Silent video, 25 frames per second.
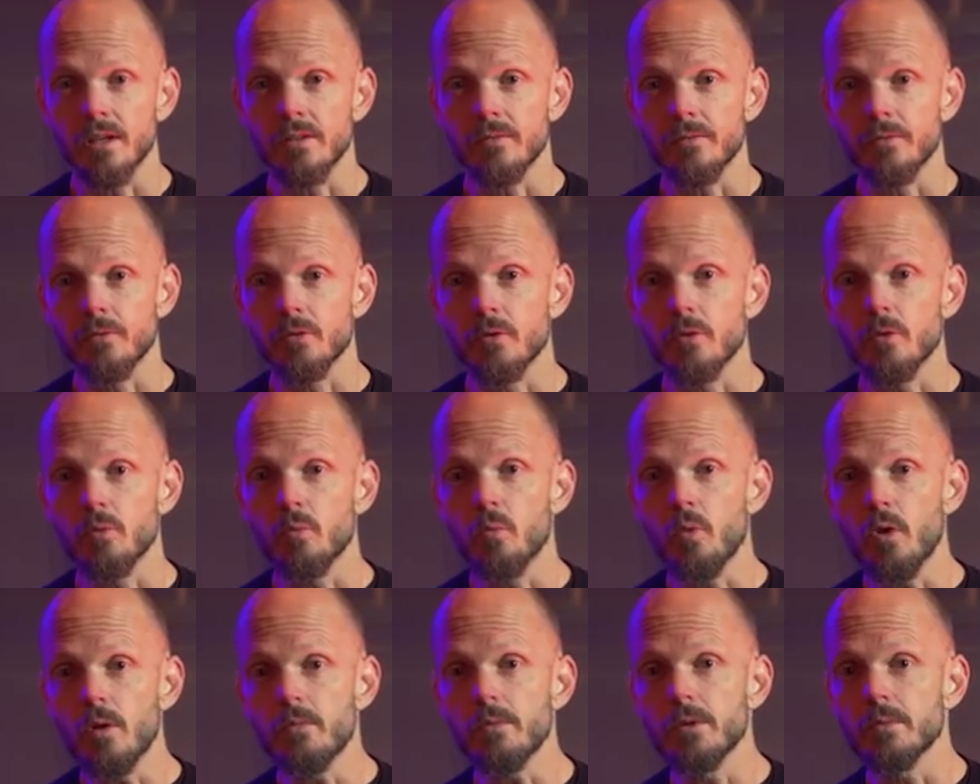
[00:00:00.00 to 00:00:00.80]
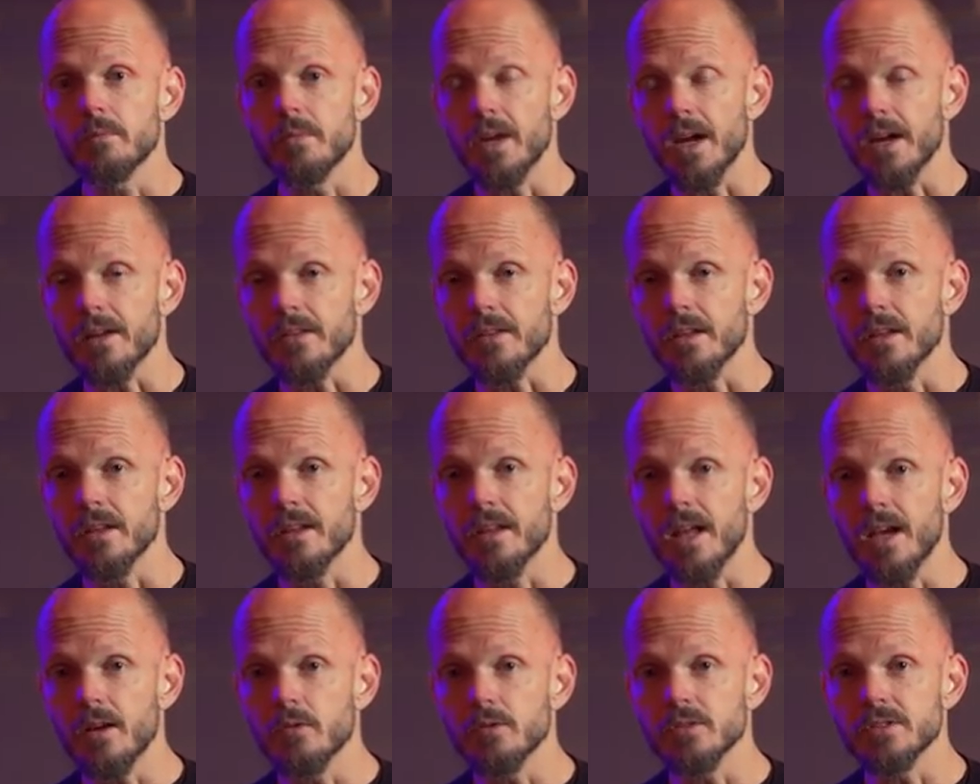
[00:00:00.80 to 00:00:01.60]
And for a woman back
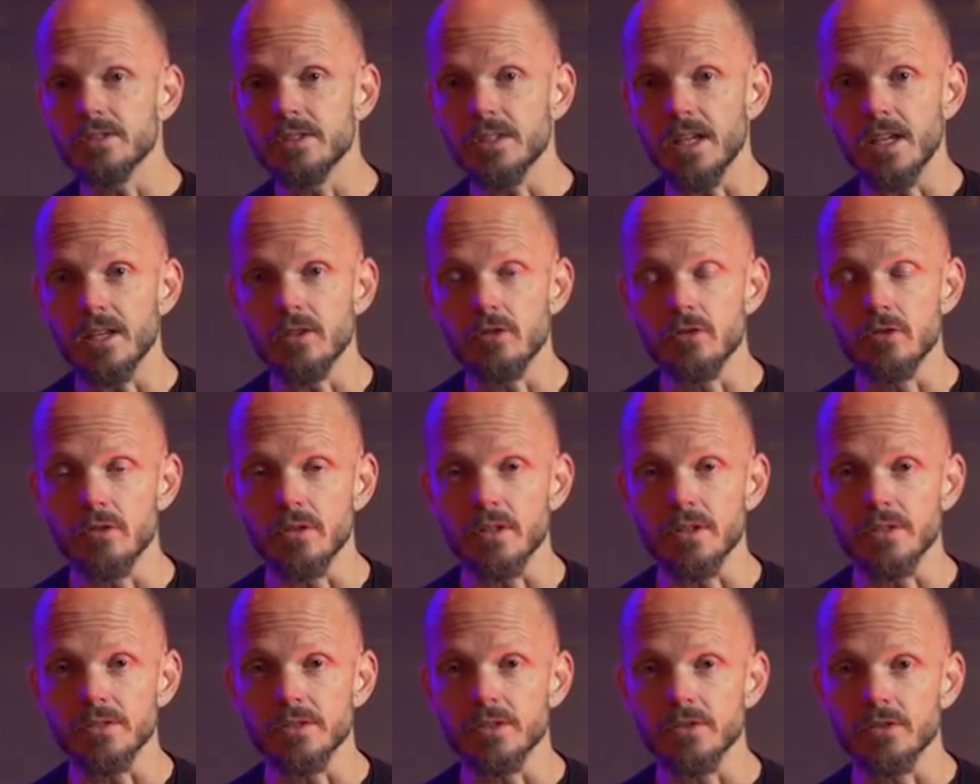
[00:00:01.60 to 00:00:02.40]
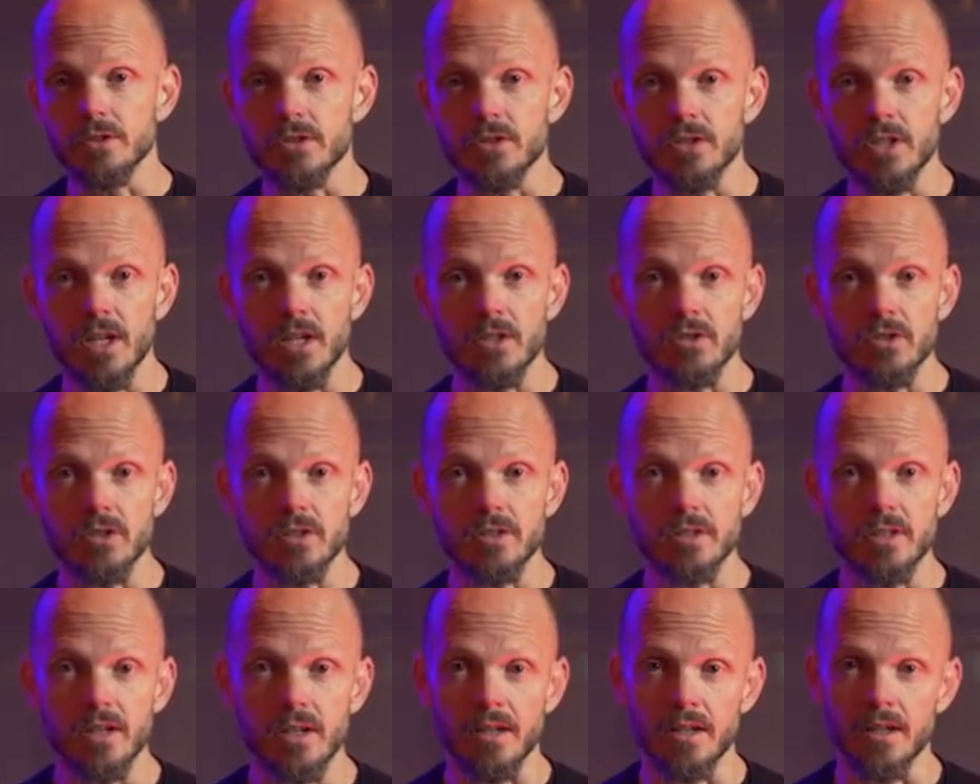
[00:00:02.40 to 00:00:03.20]
then, that was dangerous. There's a chance
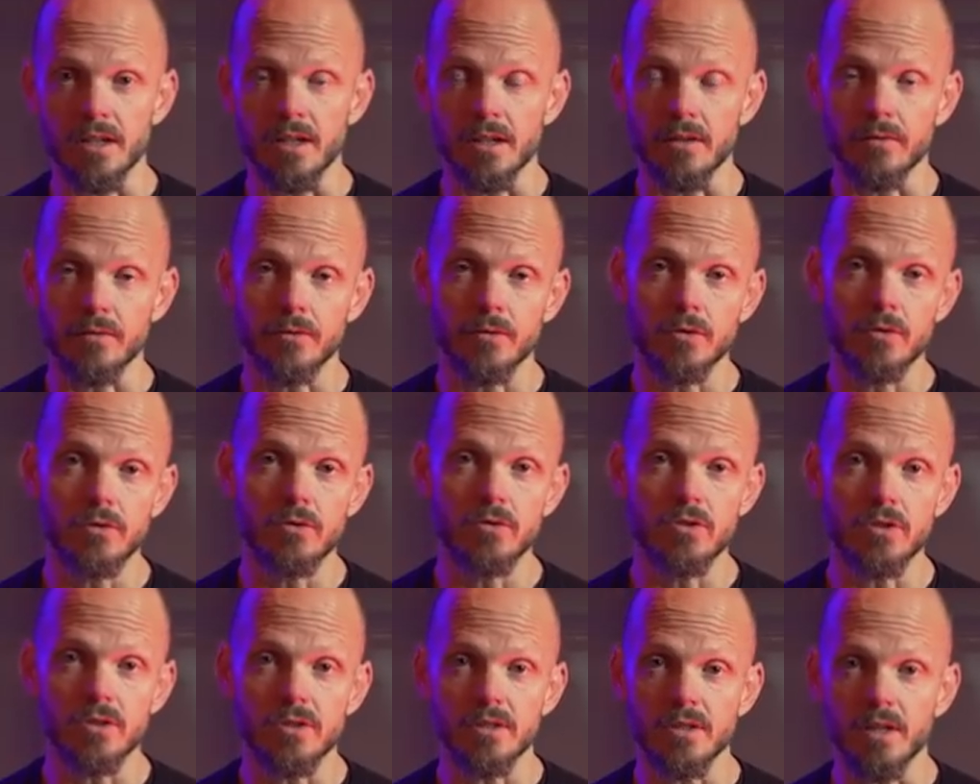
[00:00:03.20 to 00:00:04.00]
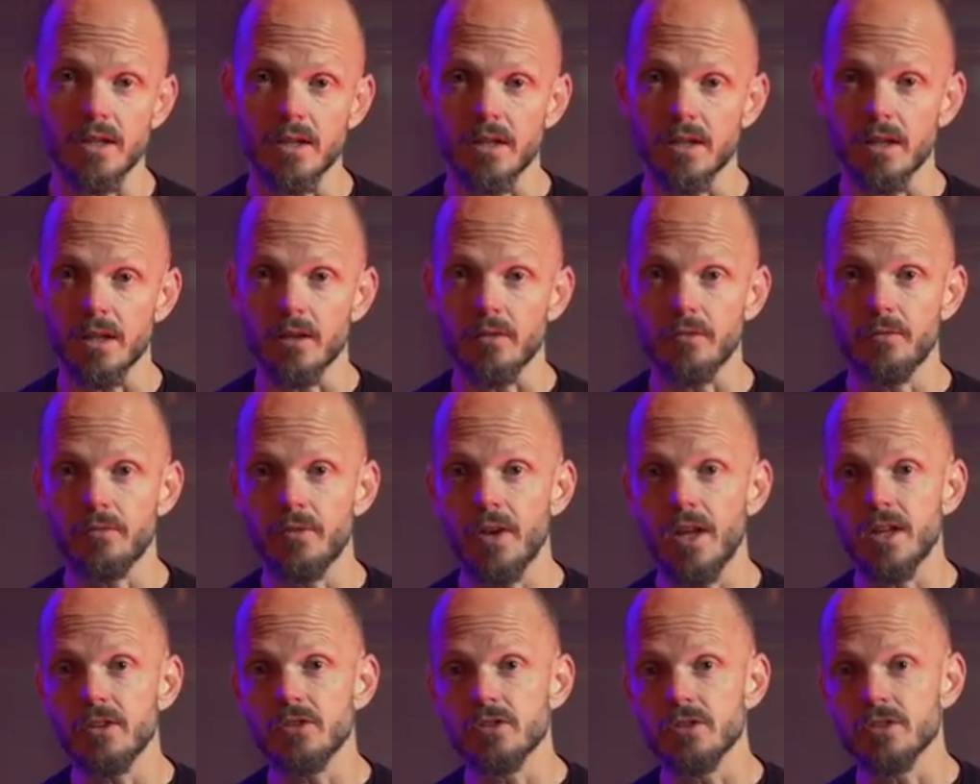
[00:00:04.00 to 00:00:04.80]
she's not going to get food, she's not going to get
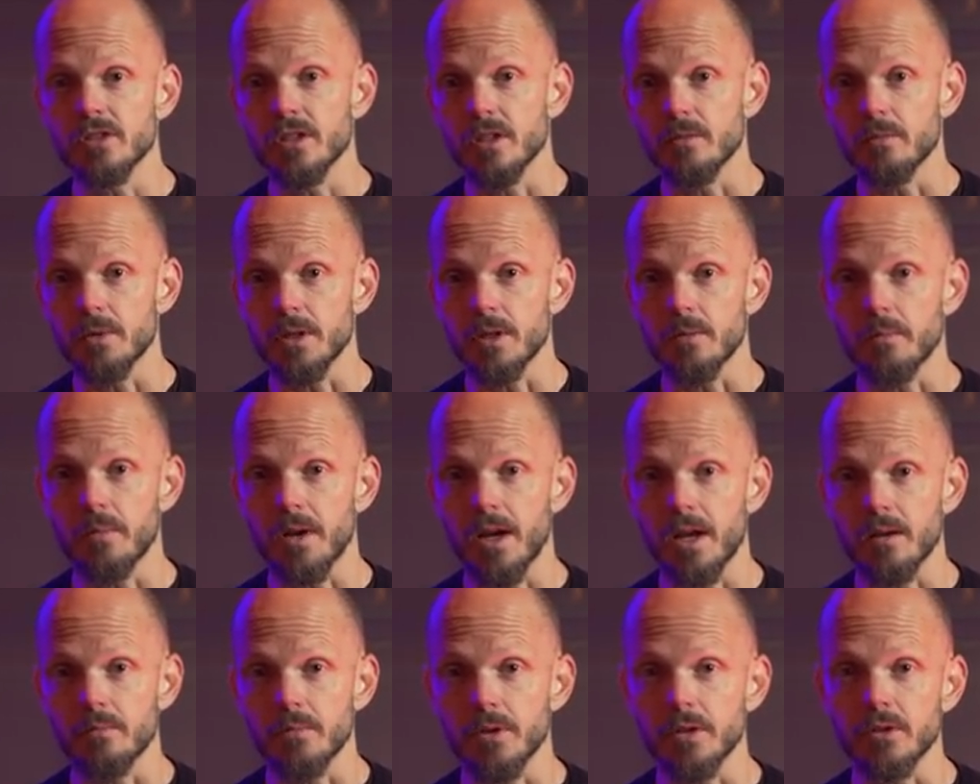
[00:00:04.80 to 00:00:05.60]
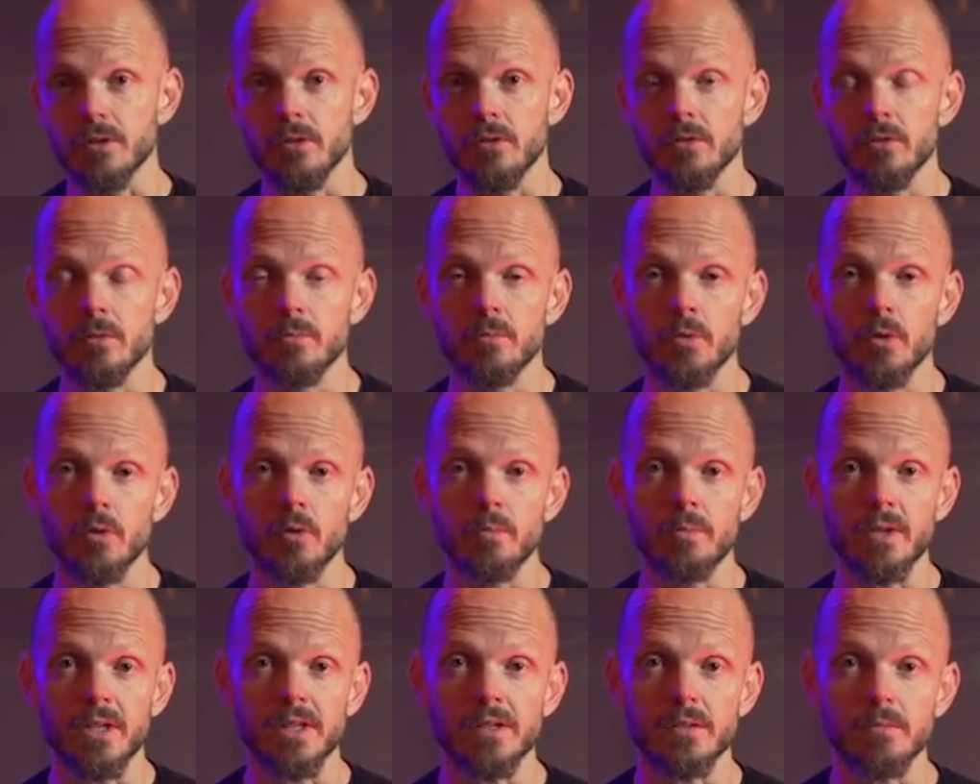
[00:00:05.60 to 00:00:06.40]
fed, she's going to be the bottom of the totem
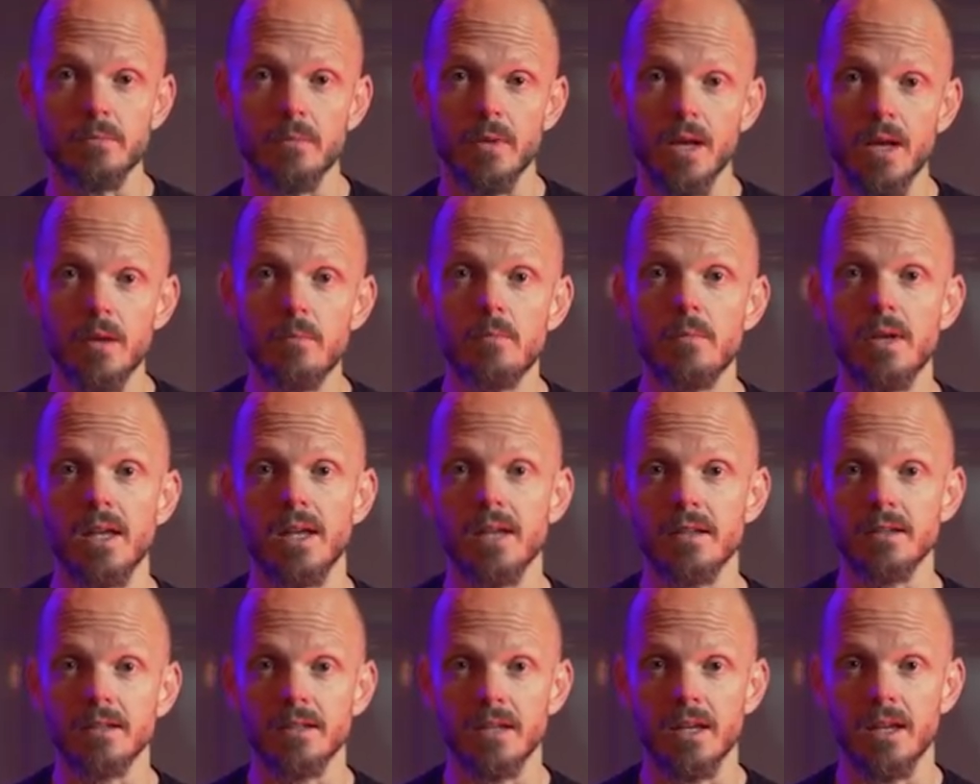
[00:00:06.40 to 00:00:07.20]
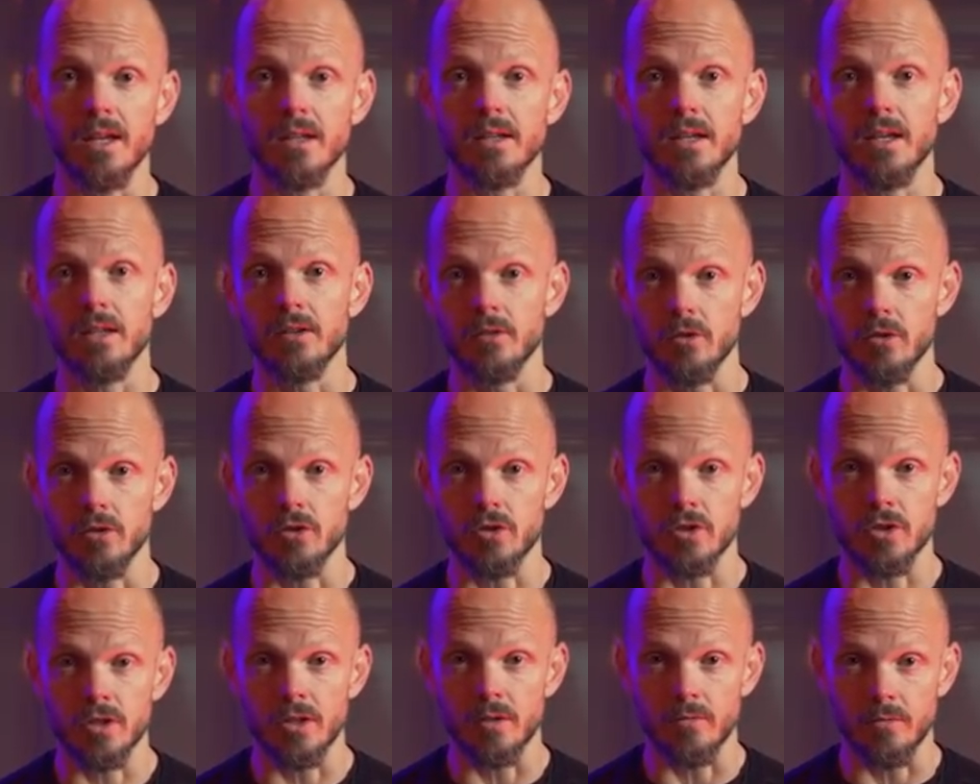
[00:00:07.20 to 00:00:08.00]
pole because my man can't handle
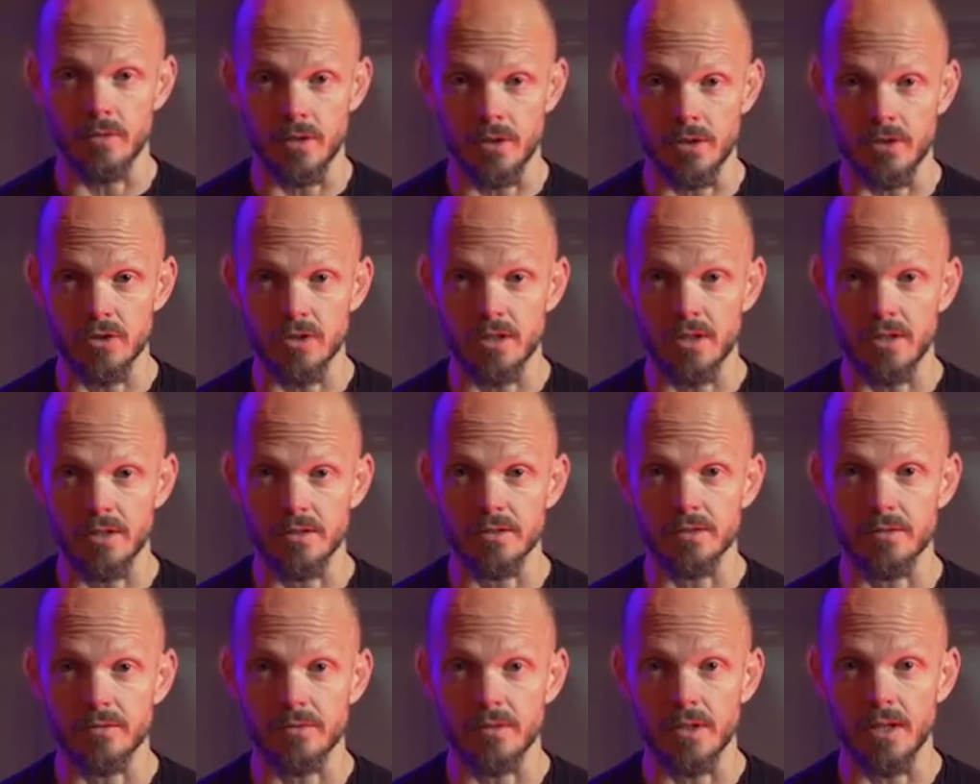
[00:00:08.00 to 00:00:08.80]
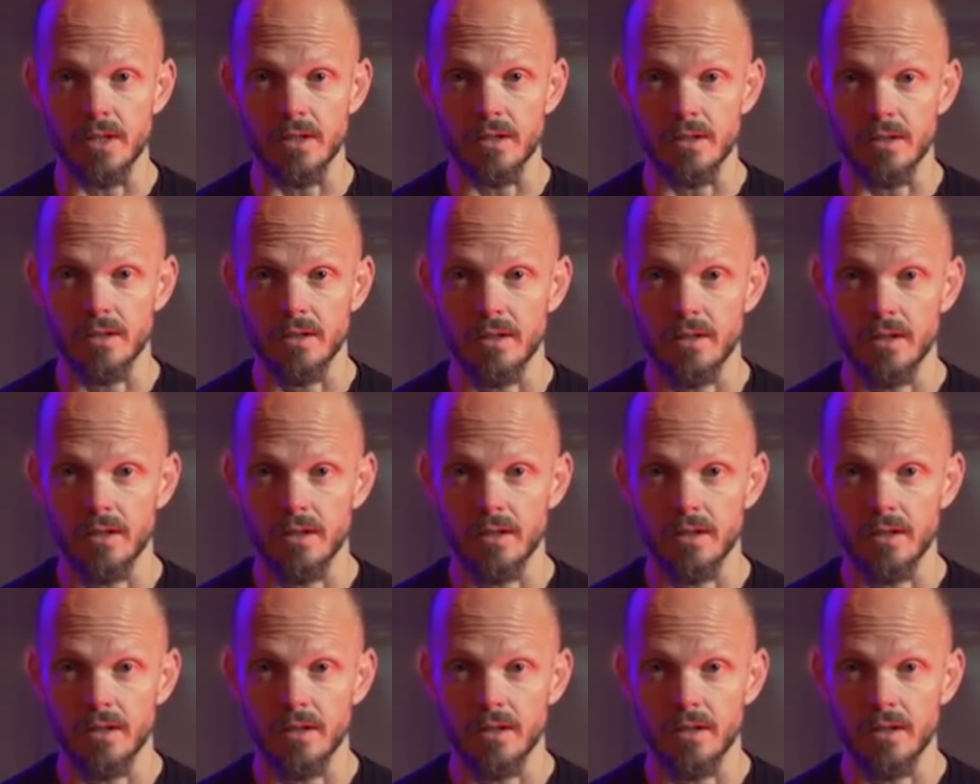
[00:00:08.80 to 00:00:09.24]
the shit when the shit hits the fan.